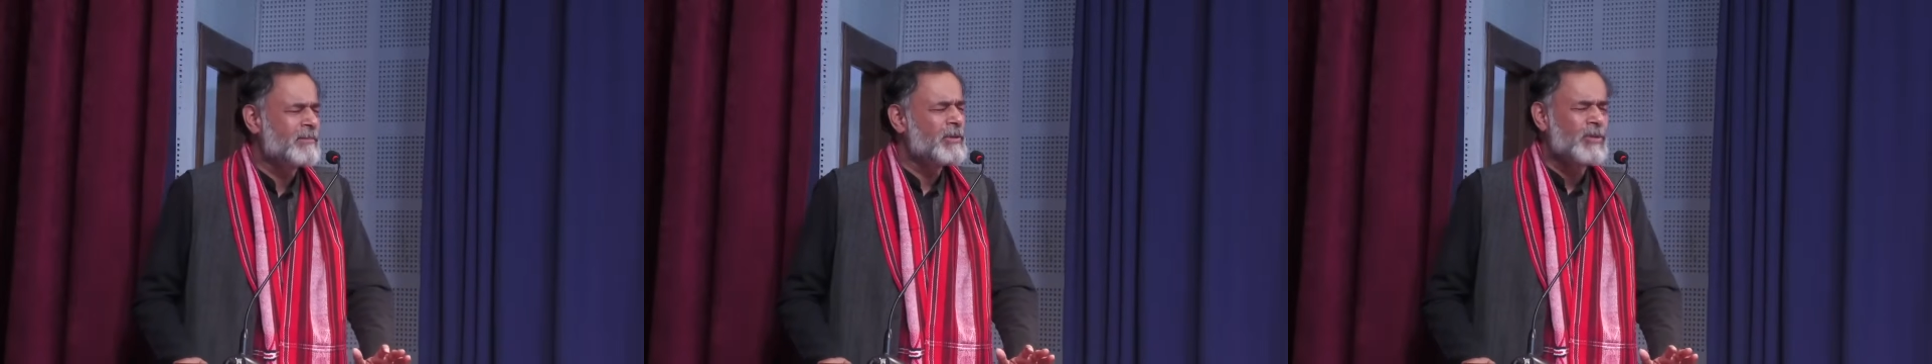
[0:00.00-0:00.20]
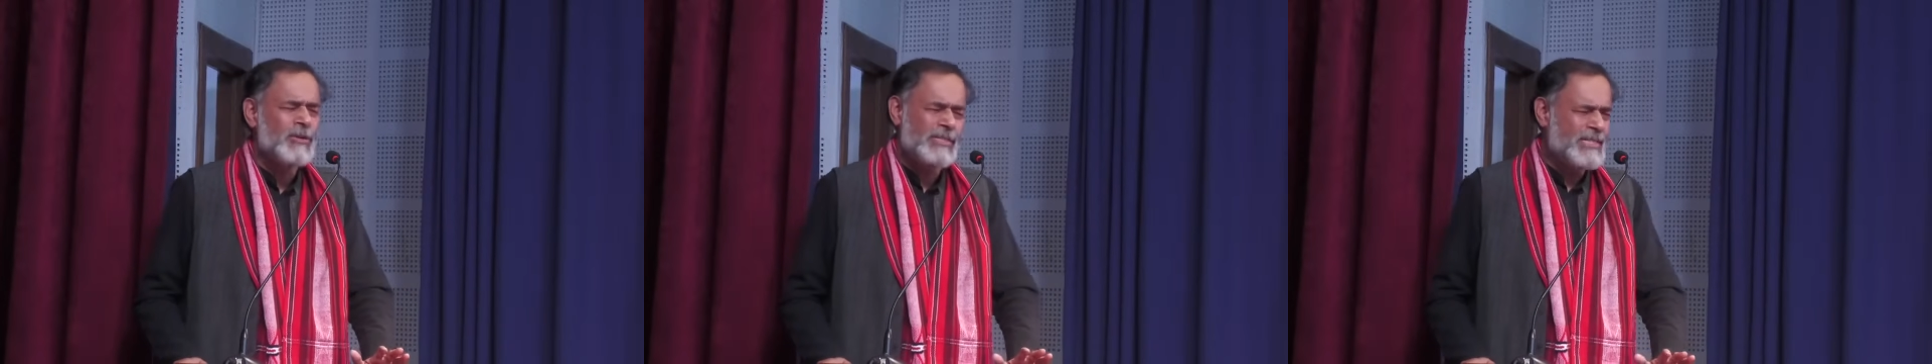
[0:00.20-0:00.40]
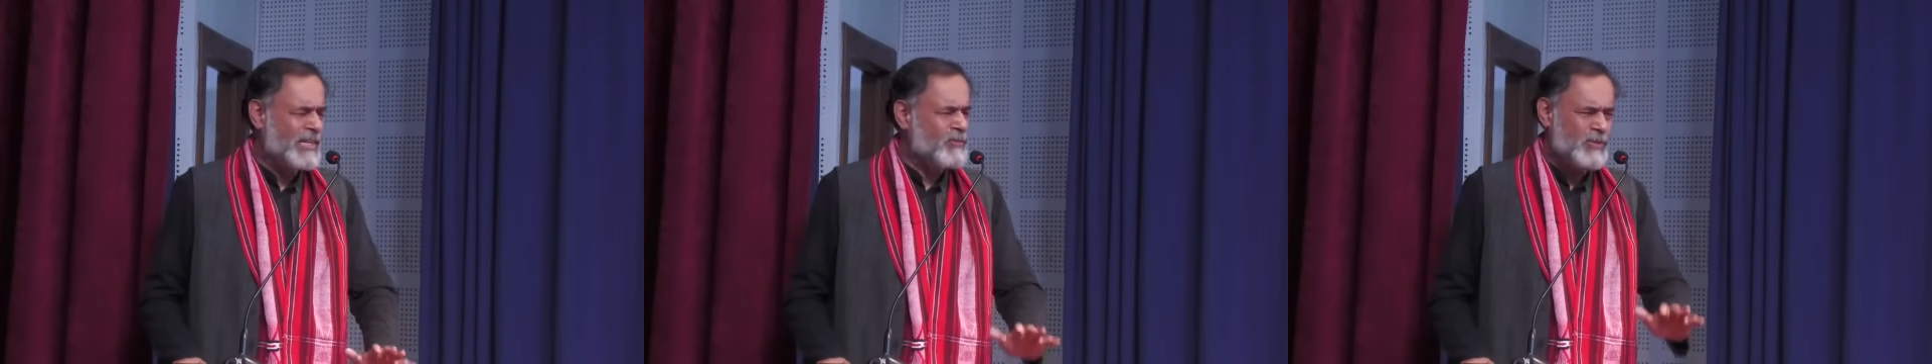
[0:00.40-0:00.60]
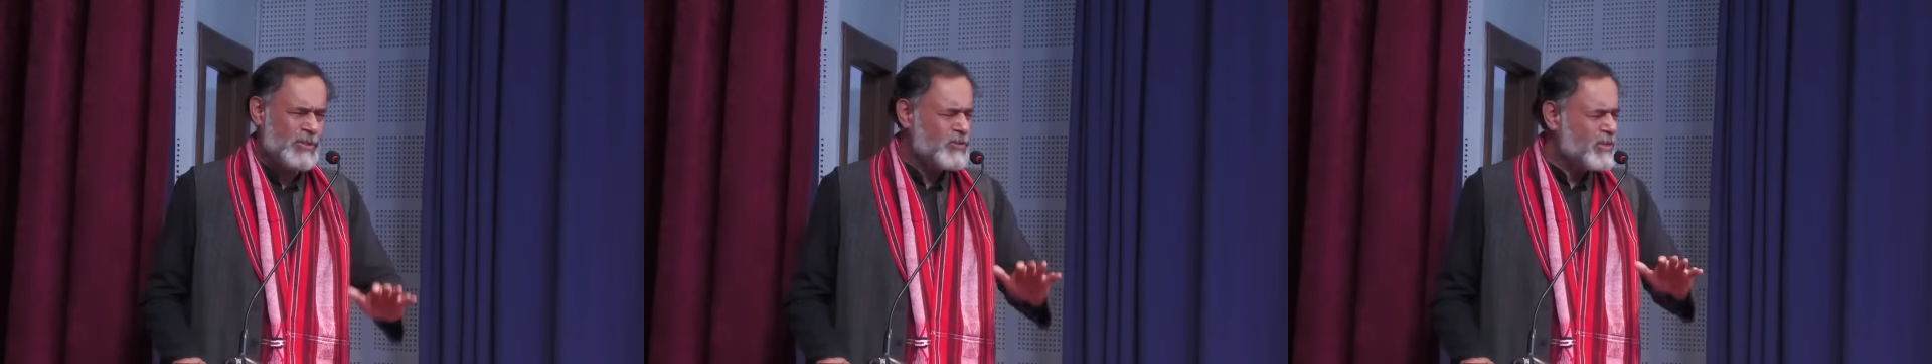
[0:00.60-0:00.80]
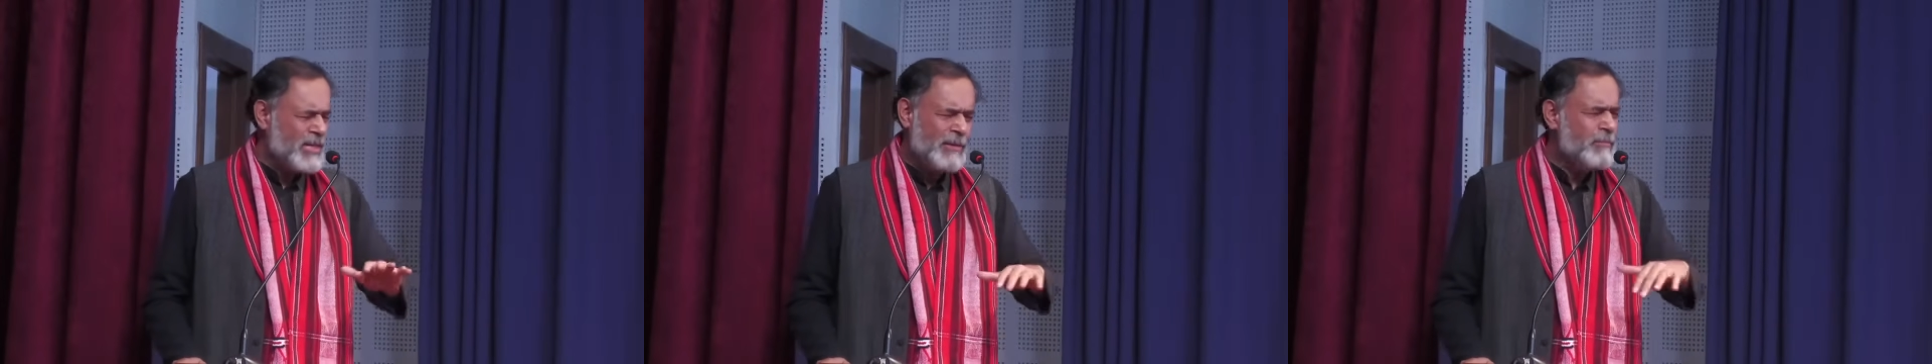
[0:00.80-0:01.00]
because that
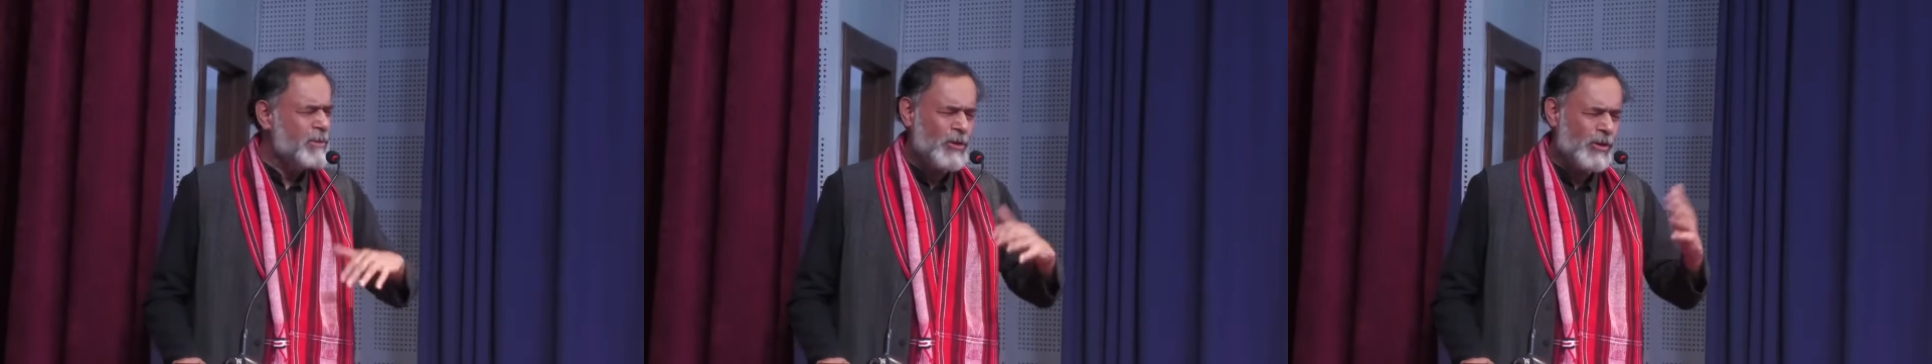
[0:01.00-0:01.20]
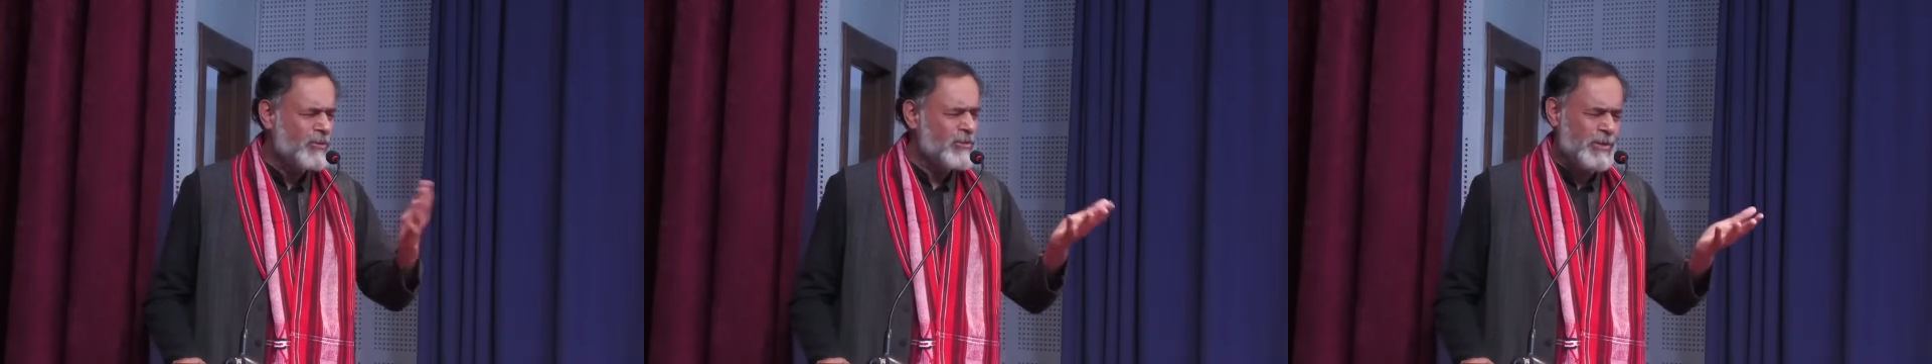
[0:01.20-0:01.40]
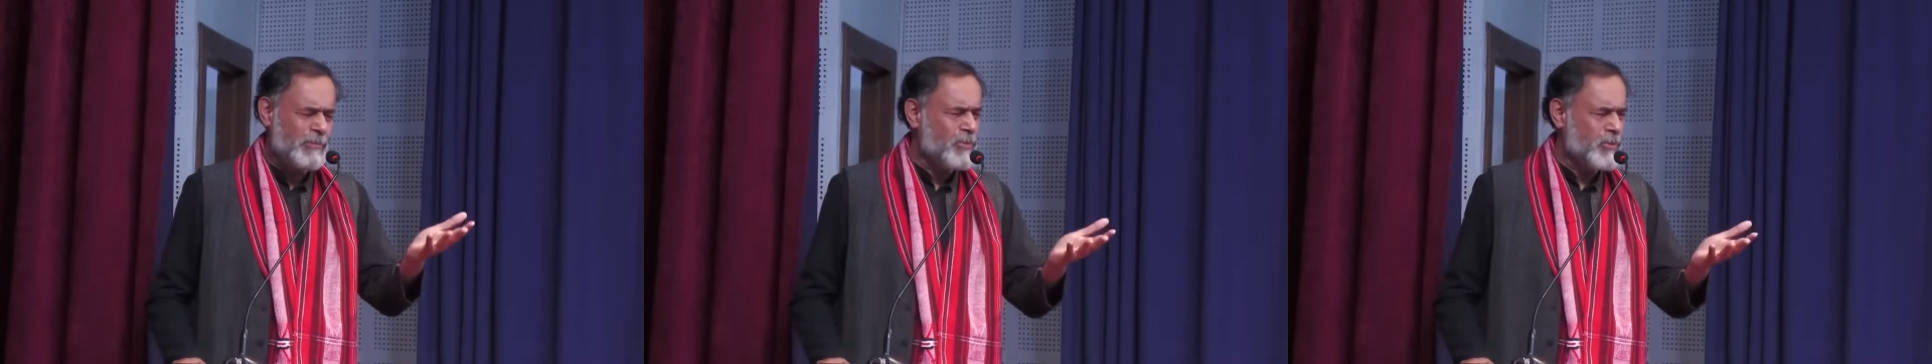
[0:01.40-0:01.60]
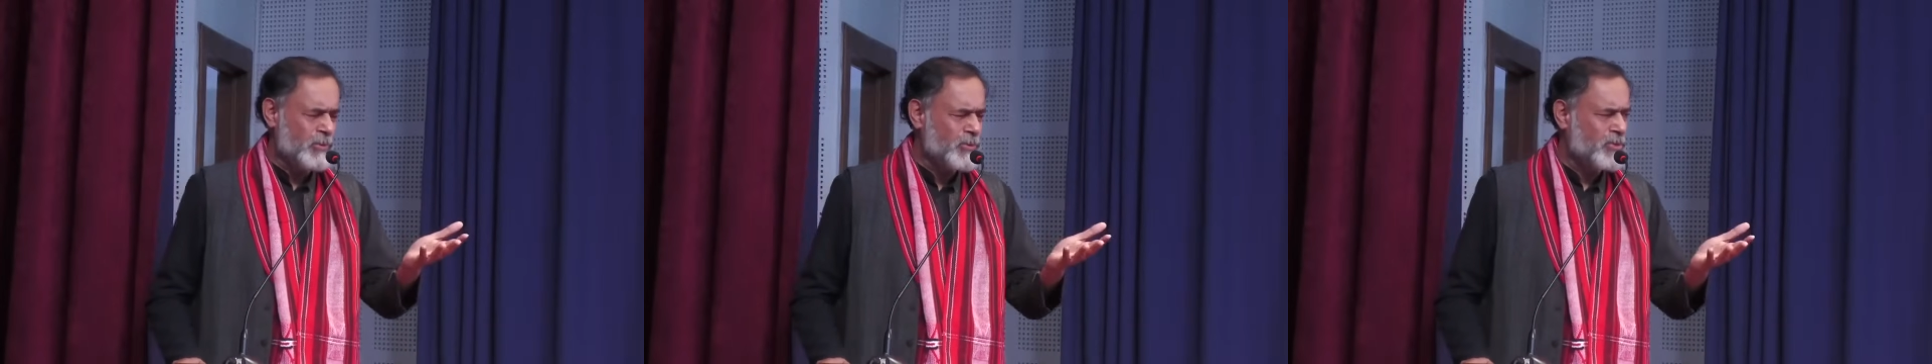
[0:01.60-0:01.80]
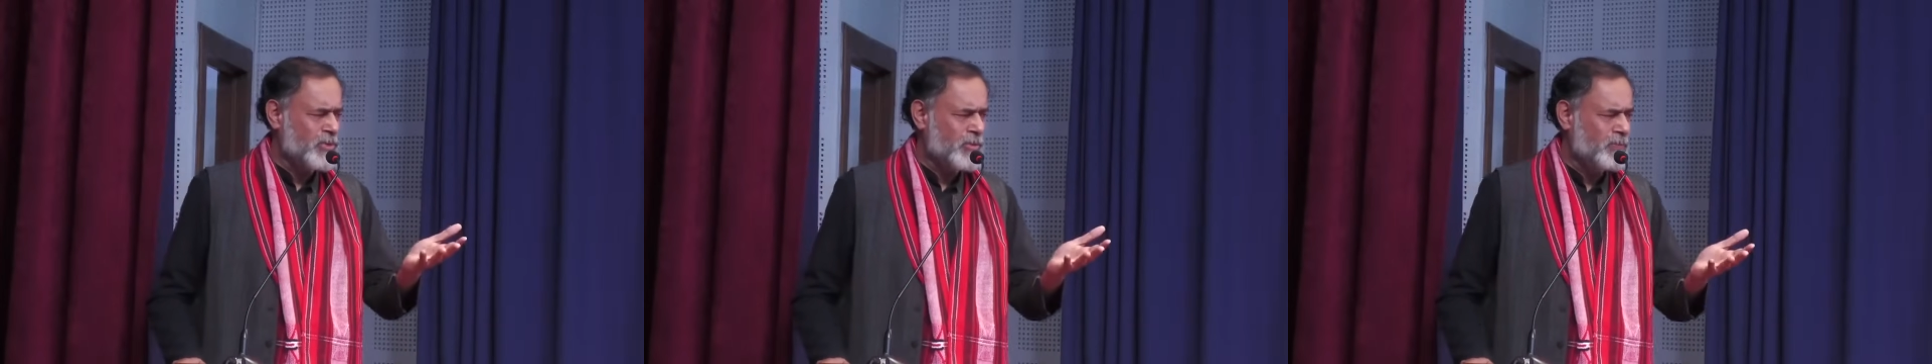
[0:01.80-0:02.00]
was really beyond
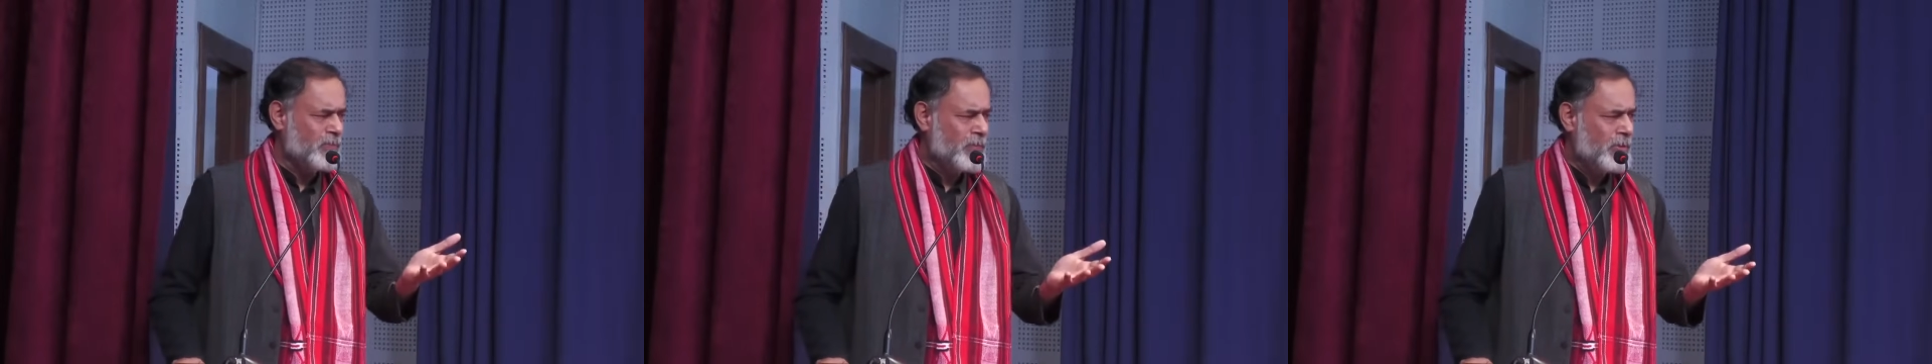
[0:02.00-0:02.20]
reproach,